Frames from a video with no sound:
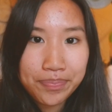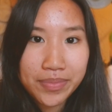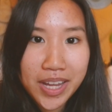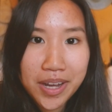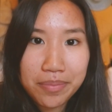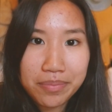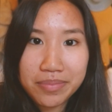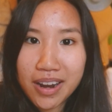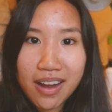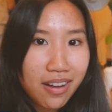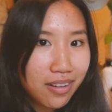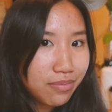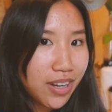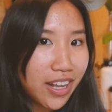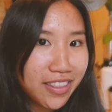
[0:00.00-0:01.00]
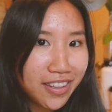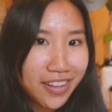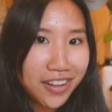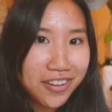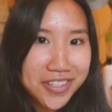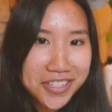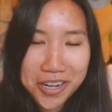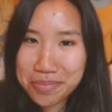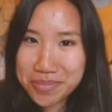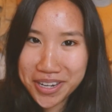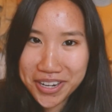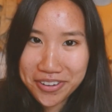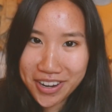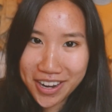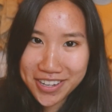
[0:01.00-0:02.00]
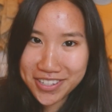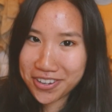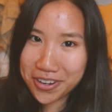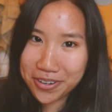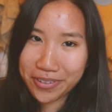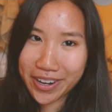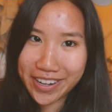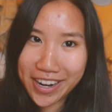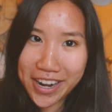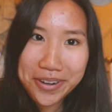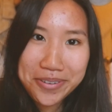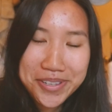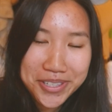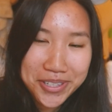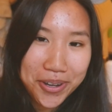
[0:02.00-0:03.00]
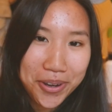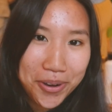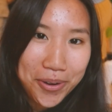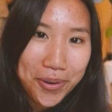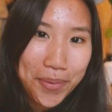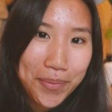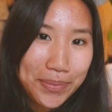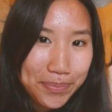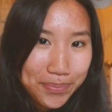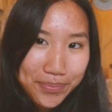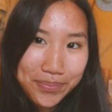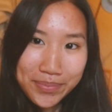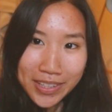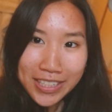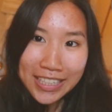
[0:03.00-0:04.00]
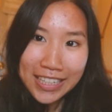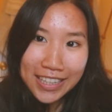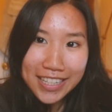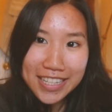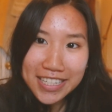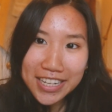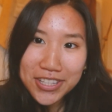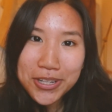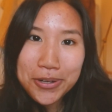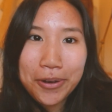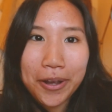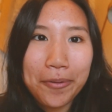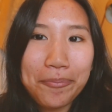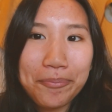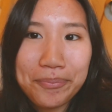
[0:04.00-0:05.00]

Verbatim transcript: Yep, not, nothing else to update you guys on right now, so let's get to it.